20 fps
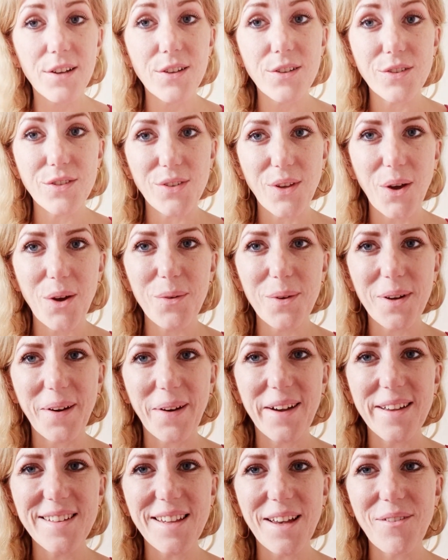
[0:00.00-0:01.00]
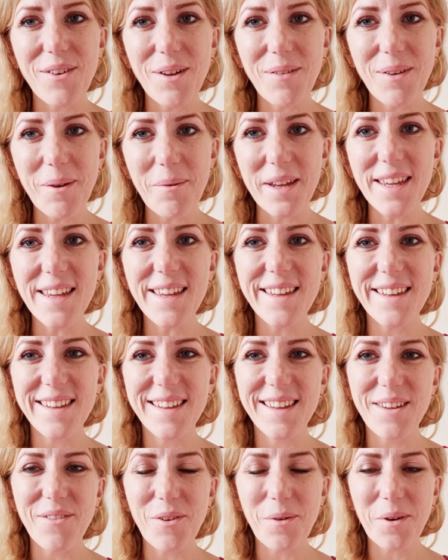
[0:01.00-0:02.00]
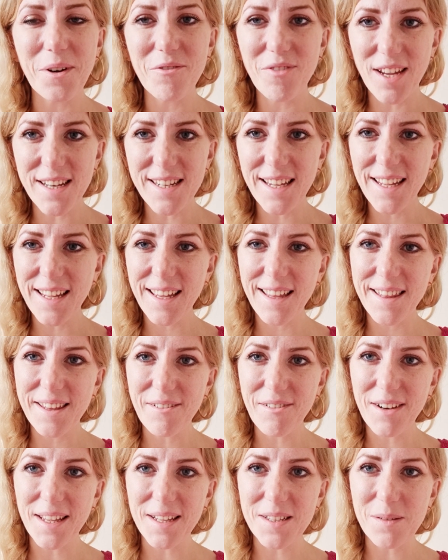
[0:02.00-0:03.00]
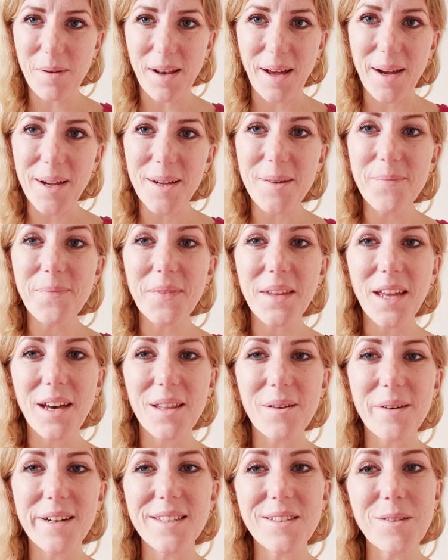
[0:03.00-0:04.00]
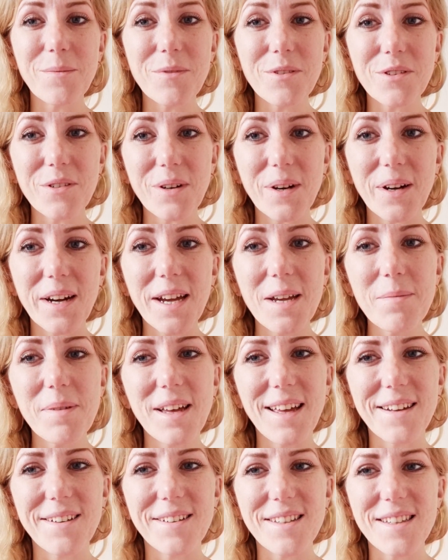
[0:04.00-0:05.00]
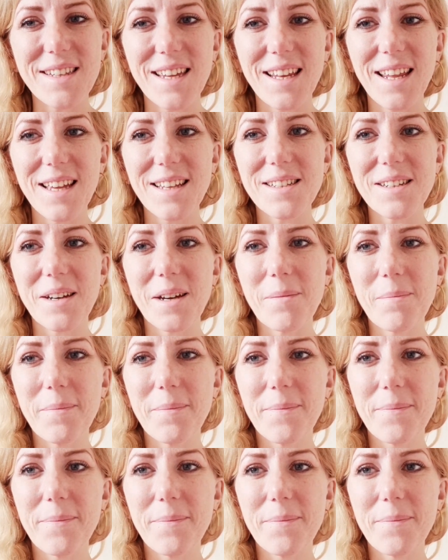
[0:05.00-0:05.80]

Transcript: So guys, have a lovely week. If you want a reading, there are links below. Otherwise, subscribe and I'll see you next time.